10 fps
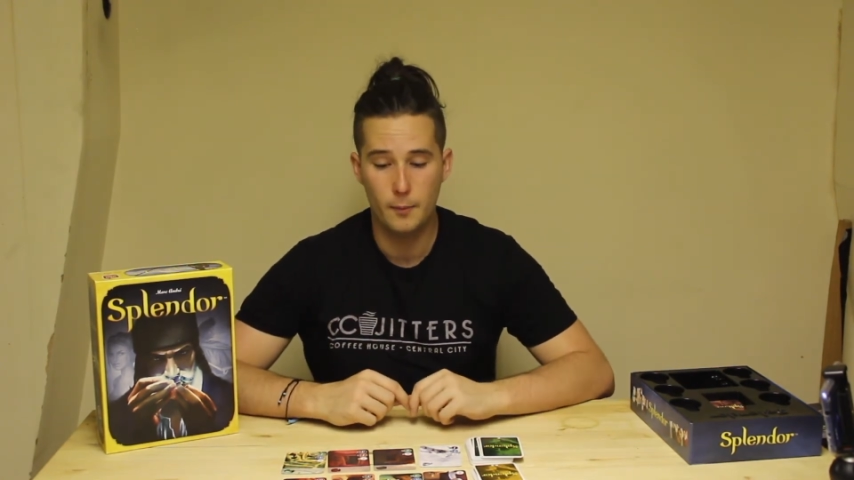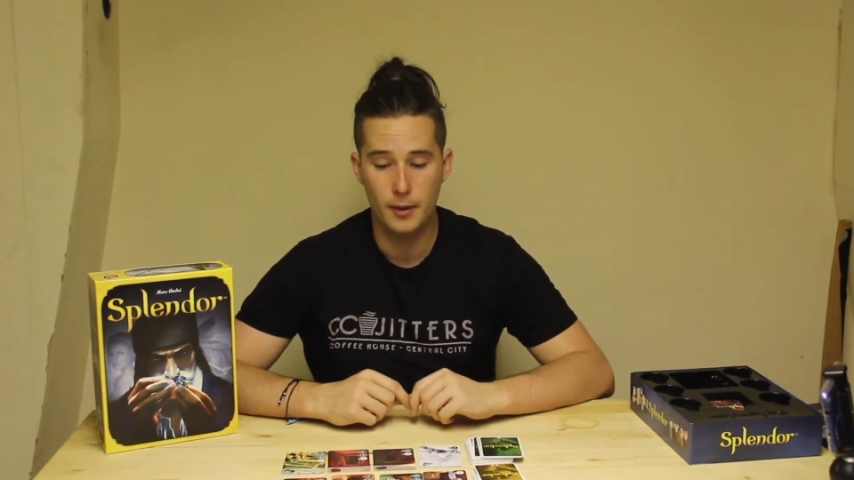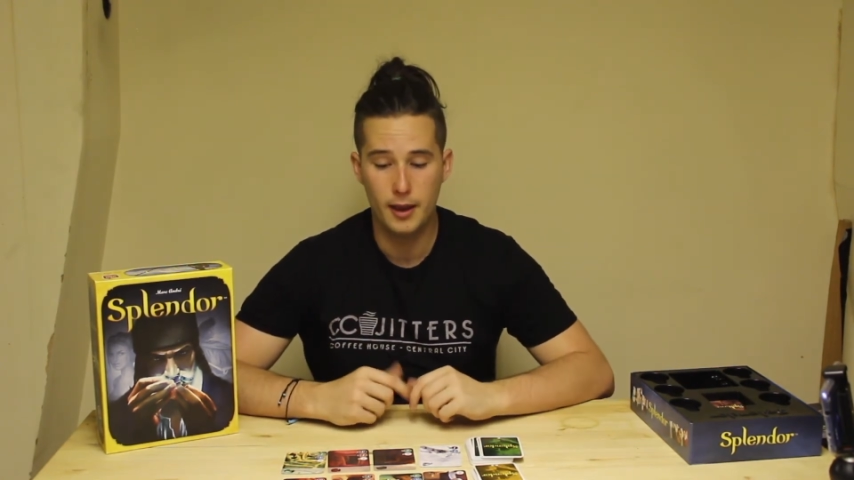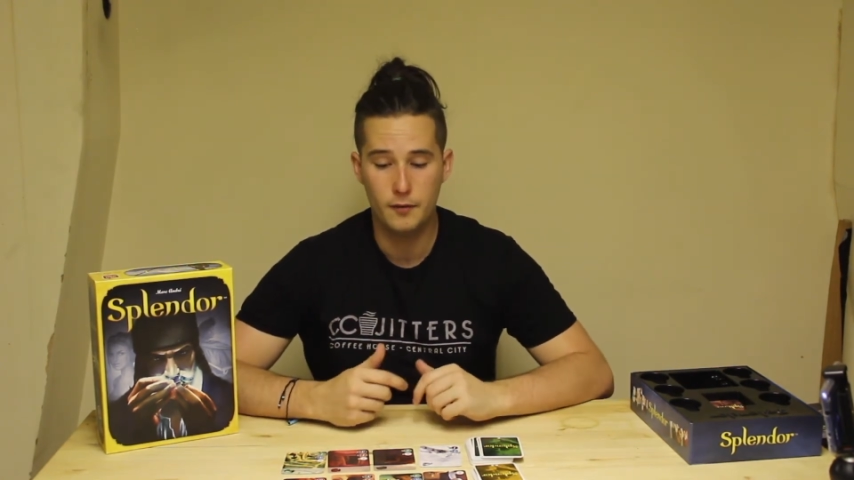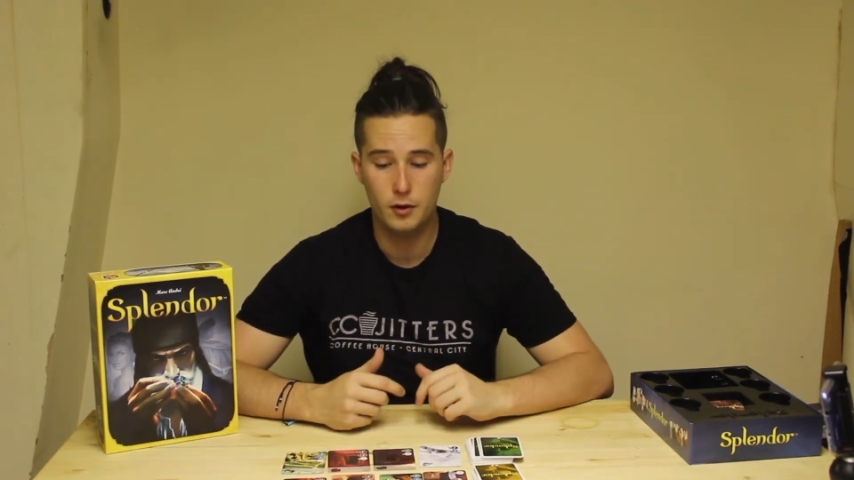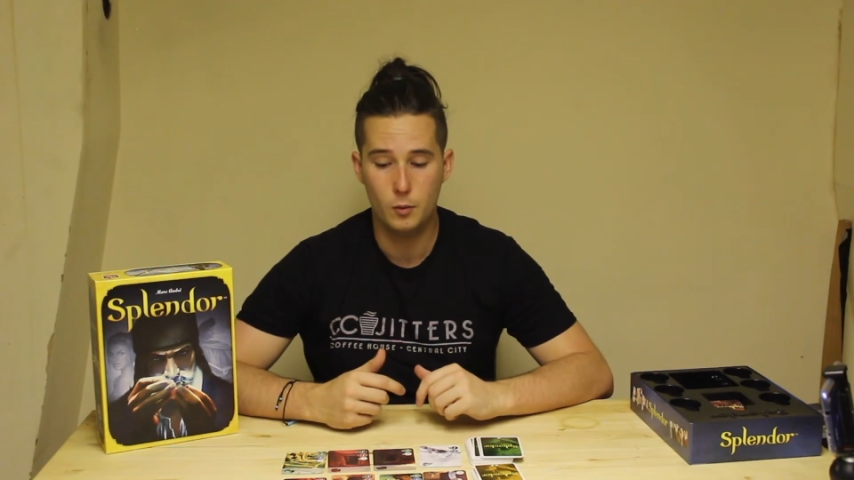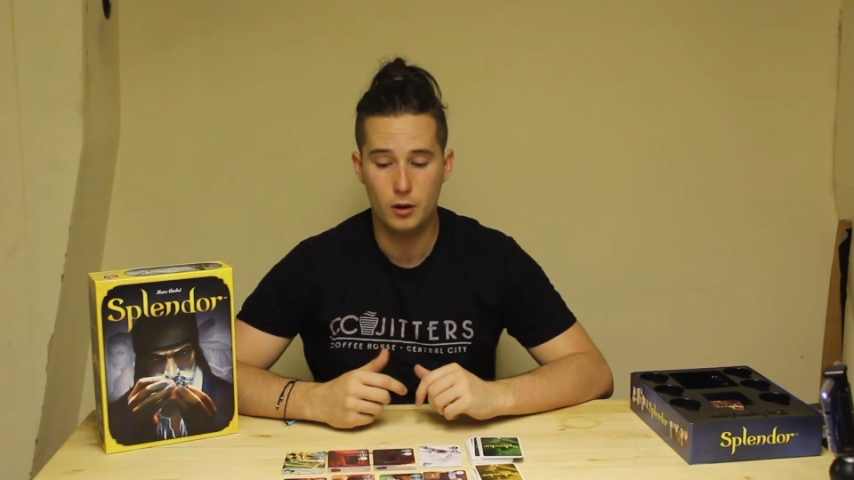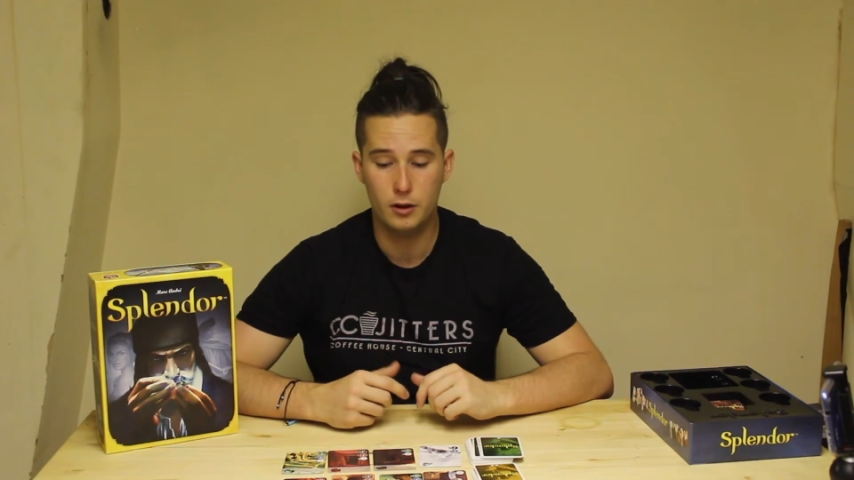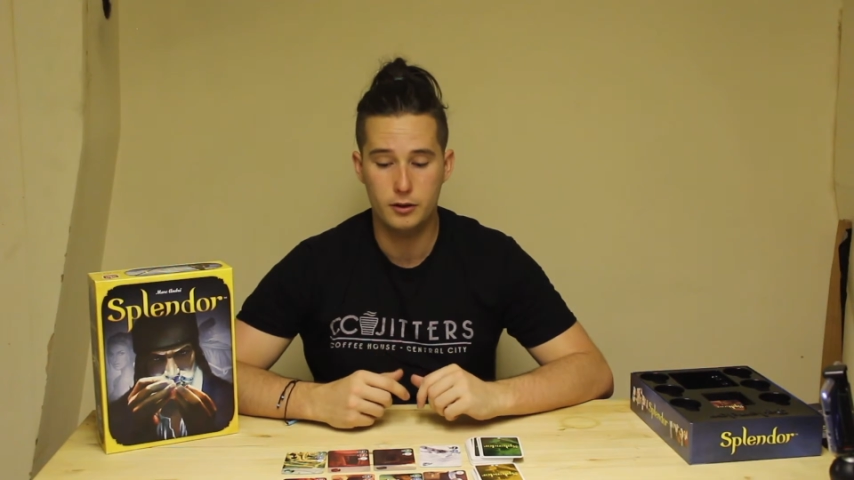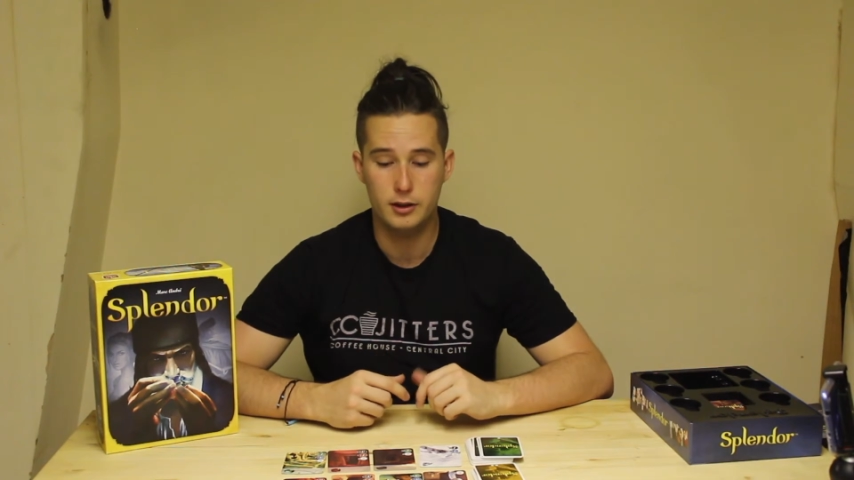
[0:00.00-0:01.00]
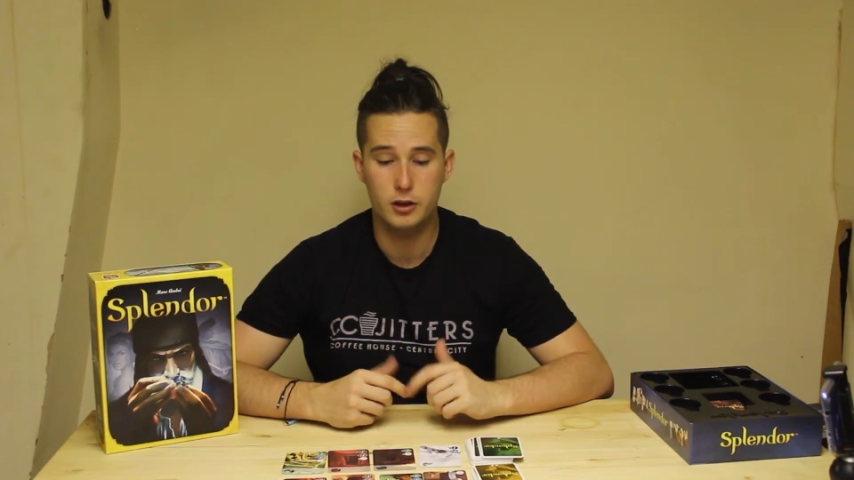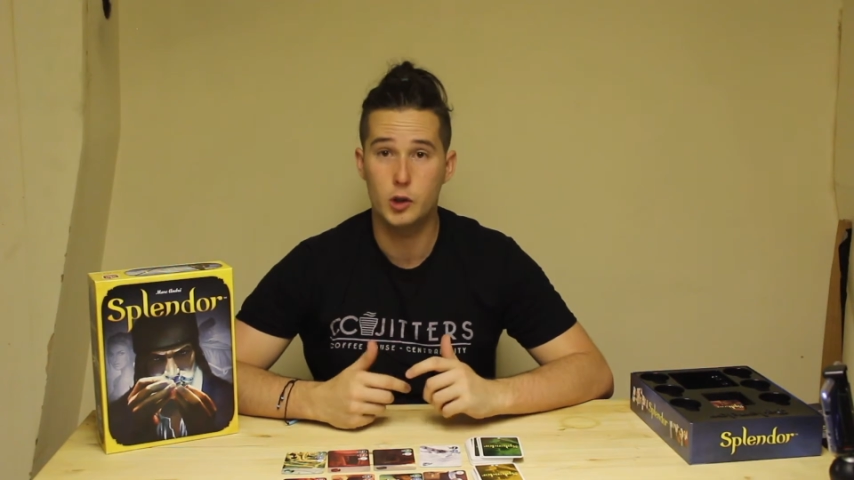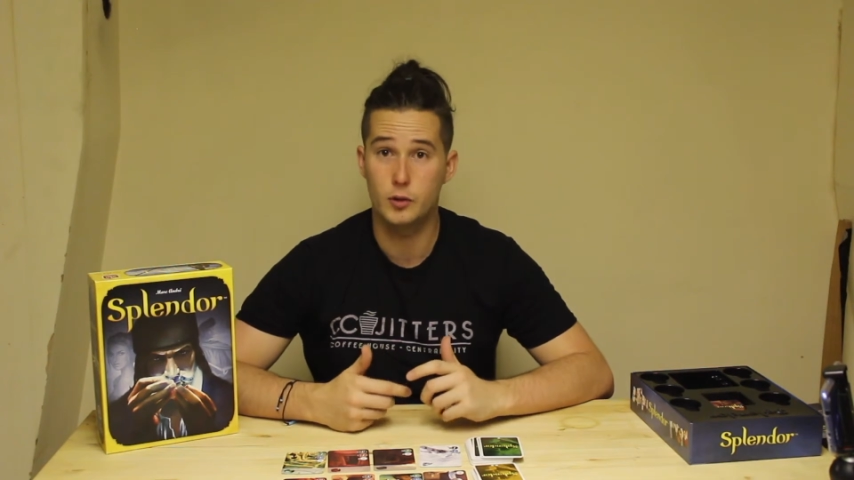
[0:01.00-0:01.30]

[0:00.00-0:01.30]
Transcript: if you wanted to